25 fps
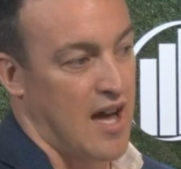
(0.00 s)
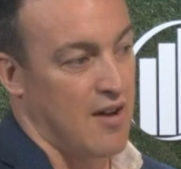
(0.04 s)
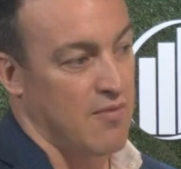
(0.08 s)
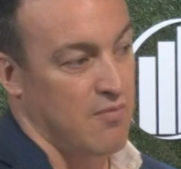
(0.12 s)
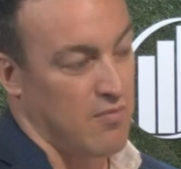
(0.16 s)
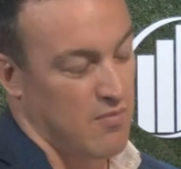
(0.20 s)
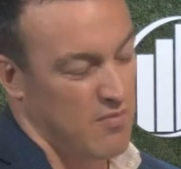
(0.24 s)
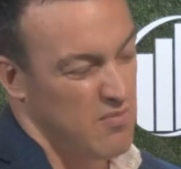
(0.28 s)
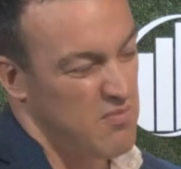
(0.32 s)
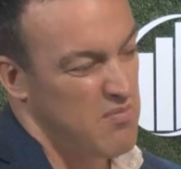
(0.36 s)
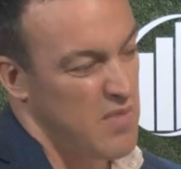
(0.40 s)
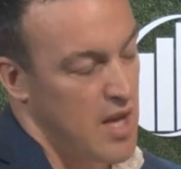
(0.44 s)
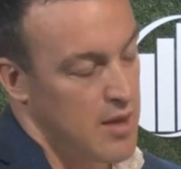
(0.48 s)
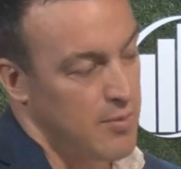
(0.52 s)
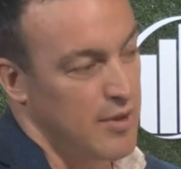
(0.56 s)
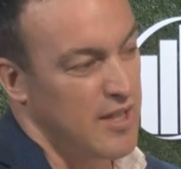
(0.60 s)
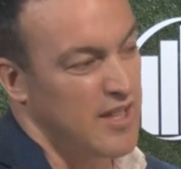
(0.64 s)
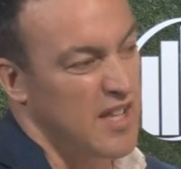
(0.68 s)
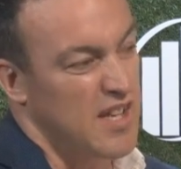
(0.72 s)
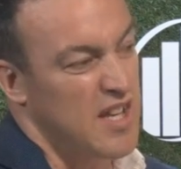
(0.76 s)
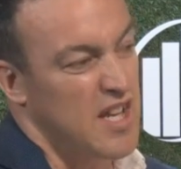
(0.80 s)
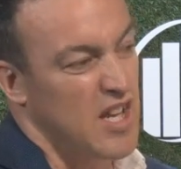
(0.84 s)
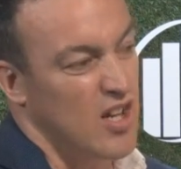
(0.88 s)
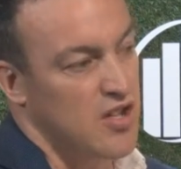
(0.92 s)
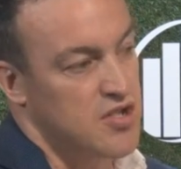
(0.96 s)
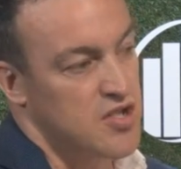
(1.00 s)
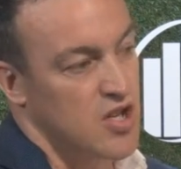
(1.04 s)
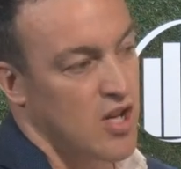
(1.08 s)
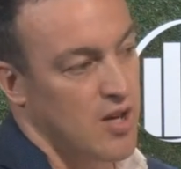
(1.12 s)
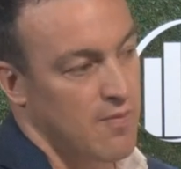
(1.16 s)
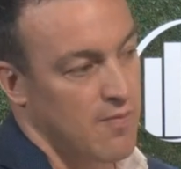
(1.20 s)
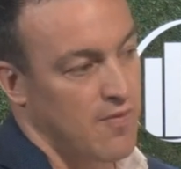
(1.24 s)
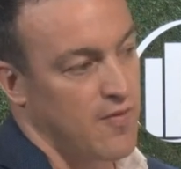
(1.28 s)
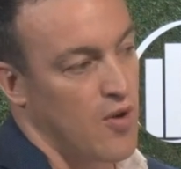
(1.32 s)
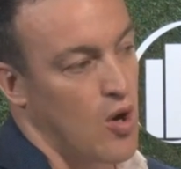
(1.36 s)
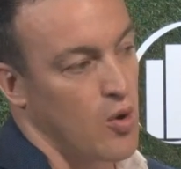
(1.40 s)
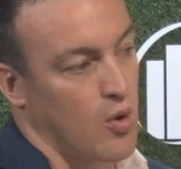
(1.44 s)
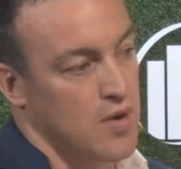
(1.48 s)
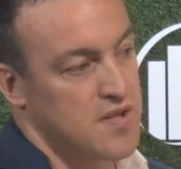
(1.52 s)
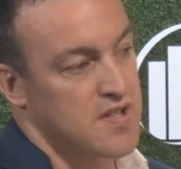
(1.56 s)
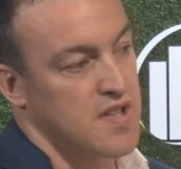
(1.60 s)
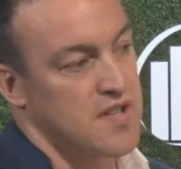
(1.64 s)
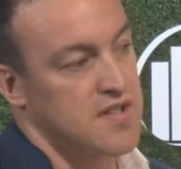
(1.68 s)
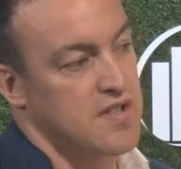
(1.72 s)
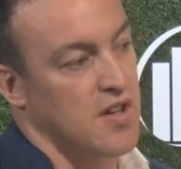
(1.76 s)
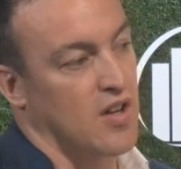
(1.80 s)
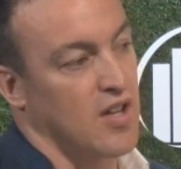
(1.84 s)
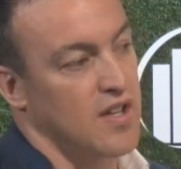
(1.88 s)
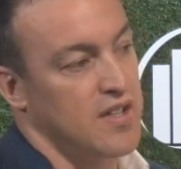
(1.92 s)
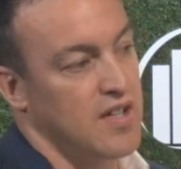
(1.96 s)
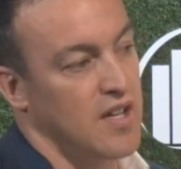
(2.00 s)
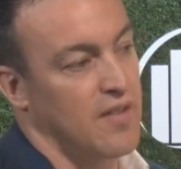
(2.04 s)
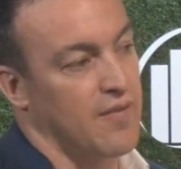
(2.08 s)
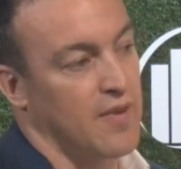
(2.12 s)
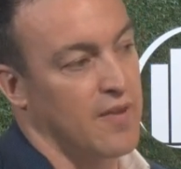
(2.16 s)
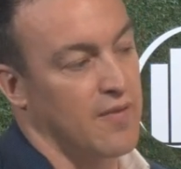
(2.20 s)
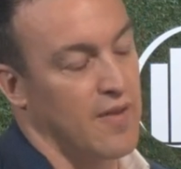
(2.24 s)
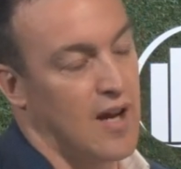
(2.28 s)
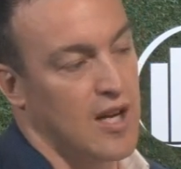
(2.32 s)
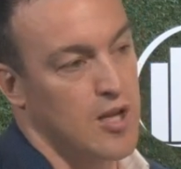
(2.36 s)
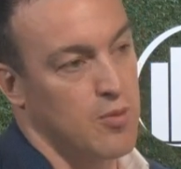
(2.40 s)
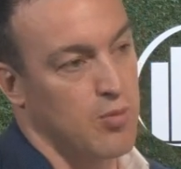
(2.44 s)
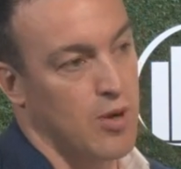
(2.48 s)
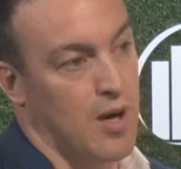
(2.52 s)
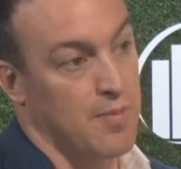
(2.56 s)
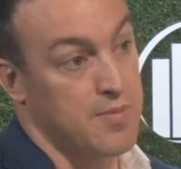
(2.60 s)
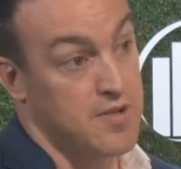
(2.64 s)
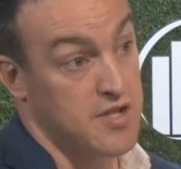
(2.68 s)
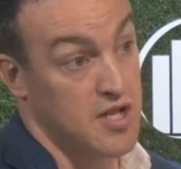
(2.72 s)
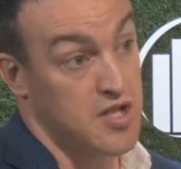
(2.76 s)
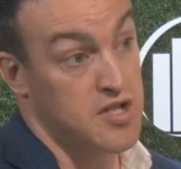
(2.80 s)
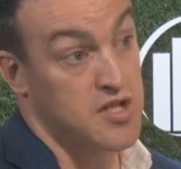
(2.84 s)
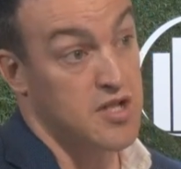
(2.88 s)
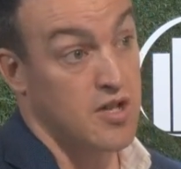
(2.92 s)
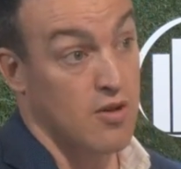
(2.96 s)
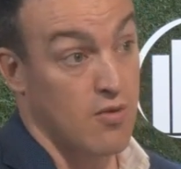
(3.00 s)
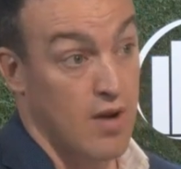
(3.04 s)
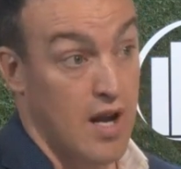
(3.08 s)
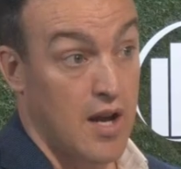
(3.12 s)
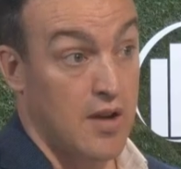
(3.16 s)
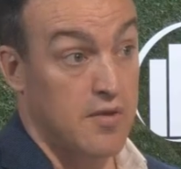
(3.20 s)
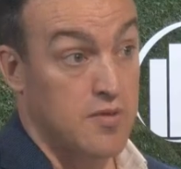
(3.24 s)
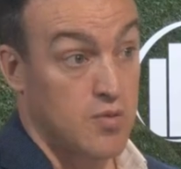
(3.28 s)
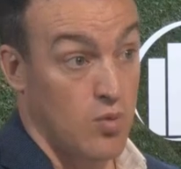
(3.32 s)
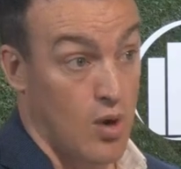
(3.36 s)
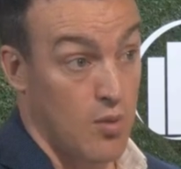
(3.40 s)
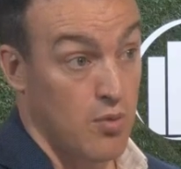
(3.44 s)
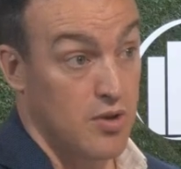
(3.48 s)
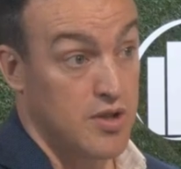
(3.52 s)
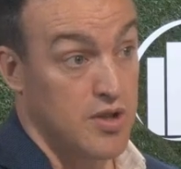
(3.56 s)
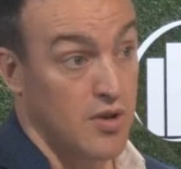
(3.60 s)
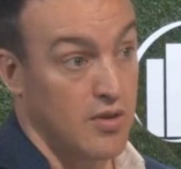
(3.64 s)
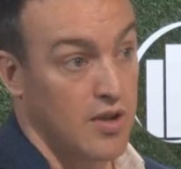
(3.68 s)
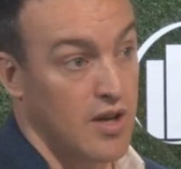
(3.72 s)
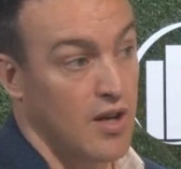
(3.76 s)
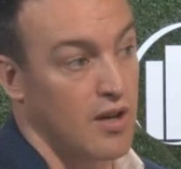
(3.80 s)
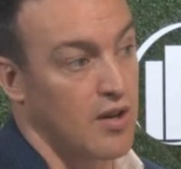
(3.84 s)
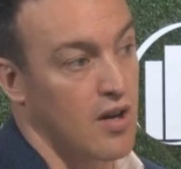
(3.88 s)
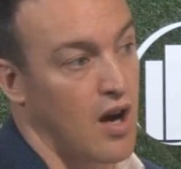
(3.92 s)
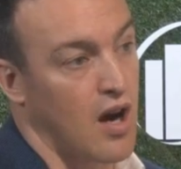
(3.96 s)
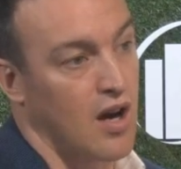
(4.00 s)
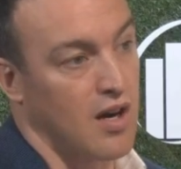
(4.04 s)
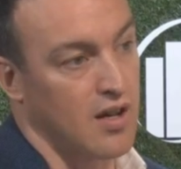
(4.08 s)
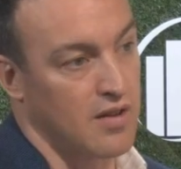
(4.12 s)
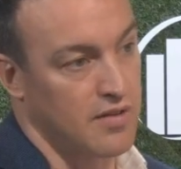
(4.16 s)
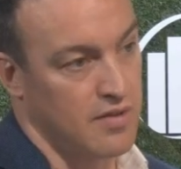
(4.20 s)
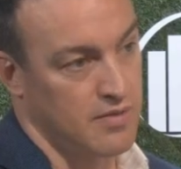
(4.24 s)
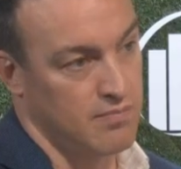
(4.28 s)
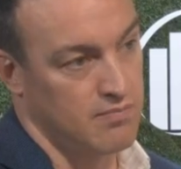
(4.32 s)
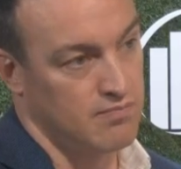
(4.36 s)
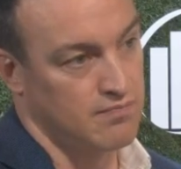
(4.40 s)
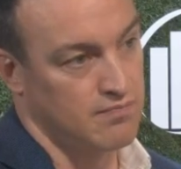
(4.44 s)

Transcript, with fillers: and maybe in the near term focus the scientific value proposition around what we're doing here in Ireland.